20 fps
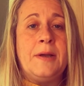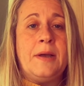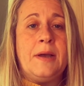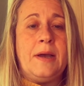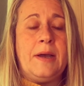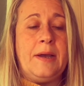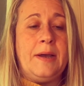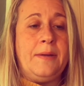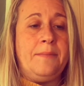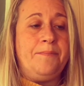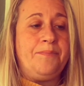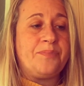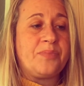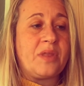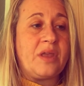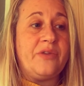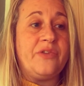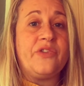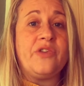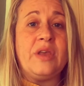and
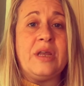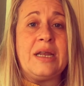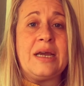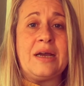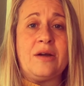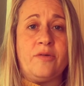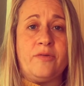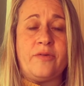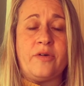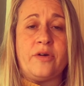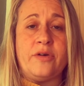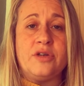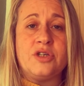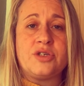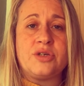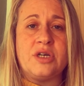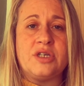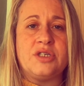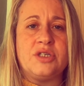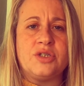seeing how far it
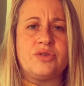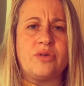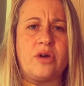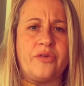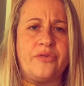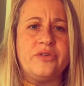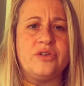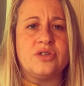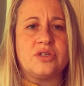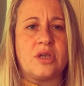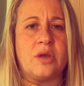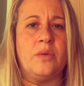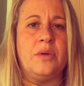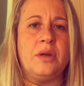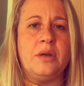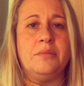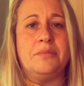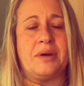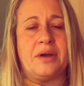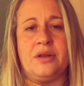stretches rather than just going
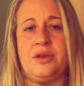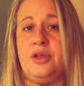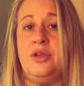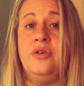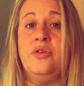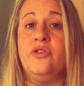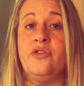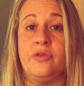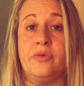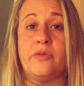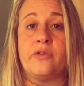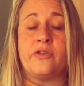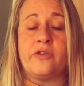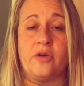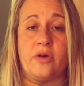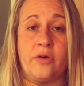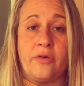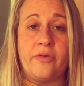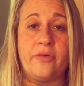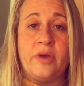in and buying your usual
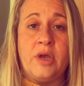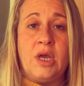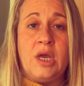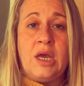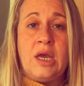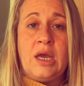stuff,